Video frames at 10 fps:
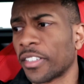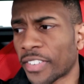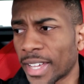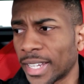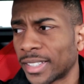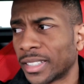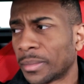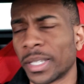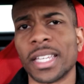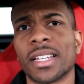the
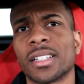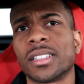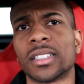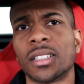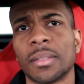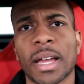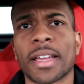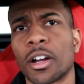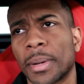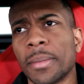financing. But yeah, my
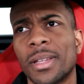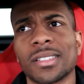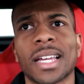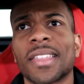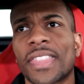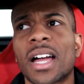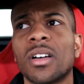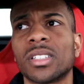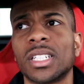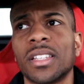car payment's like
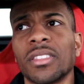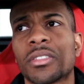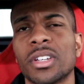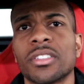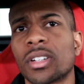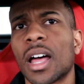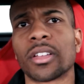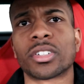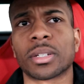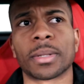
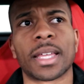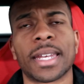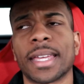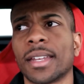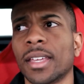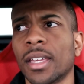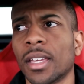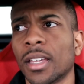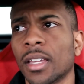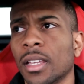$1,300 or something like that.
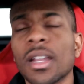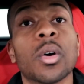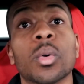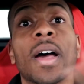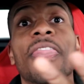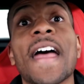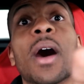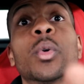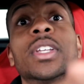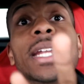No,
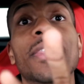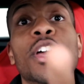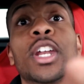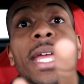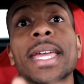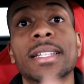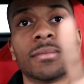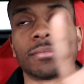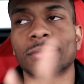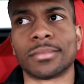1,038.
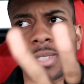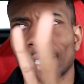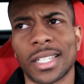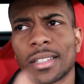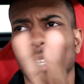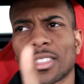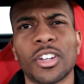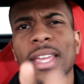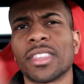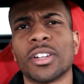Yeah, like
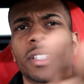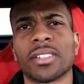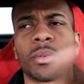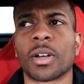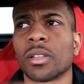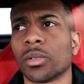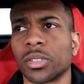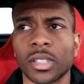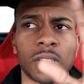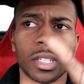38, 37, one of
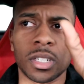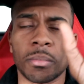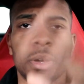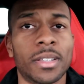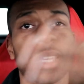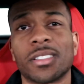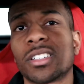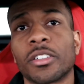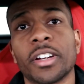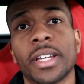those. But yeah, it's
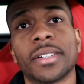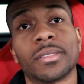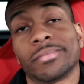just $1